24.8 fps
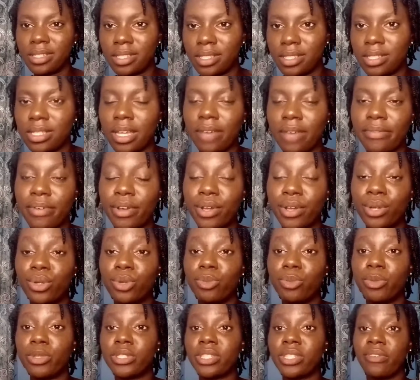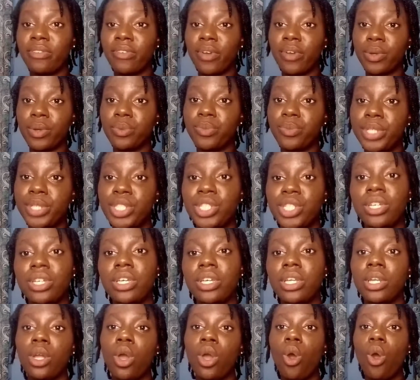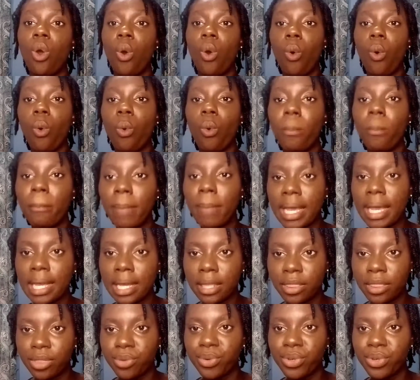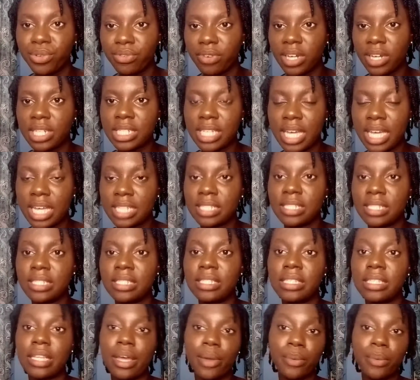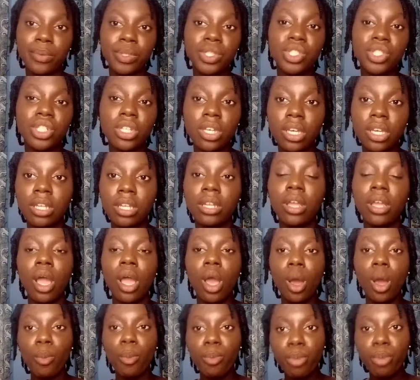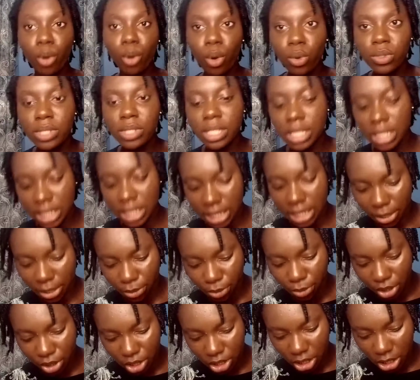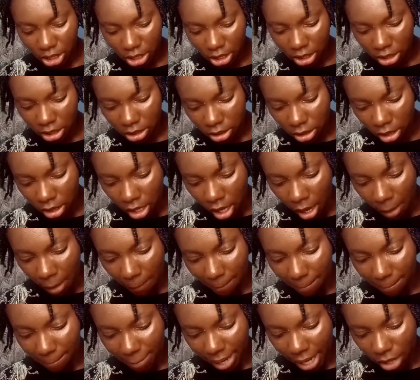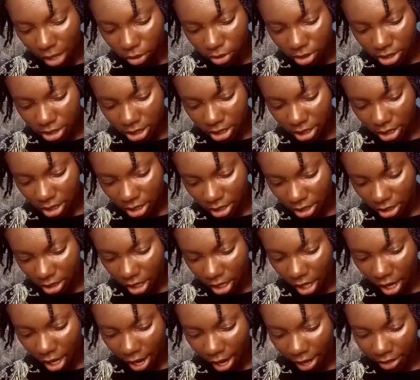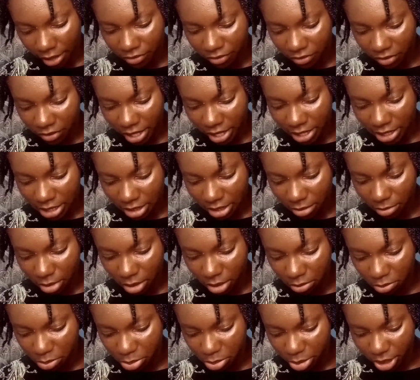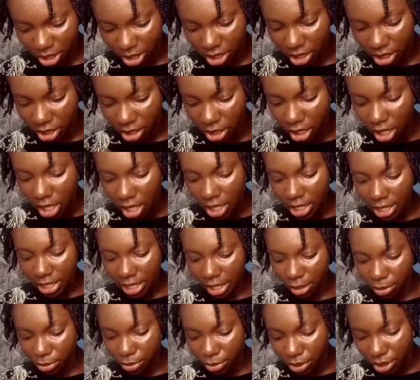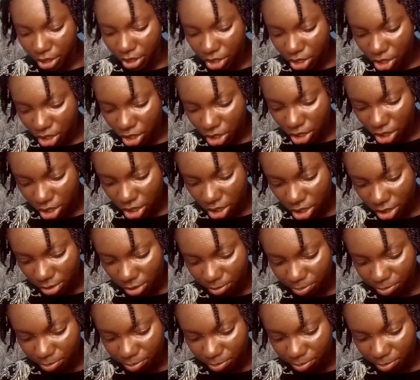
seeds are very good because they're very rich in omega-3 fatty acids, they are rich in protein, they are rich in biotin and vitamin B. They are rich,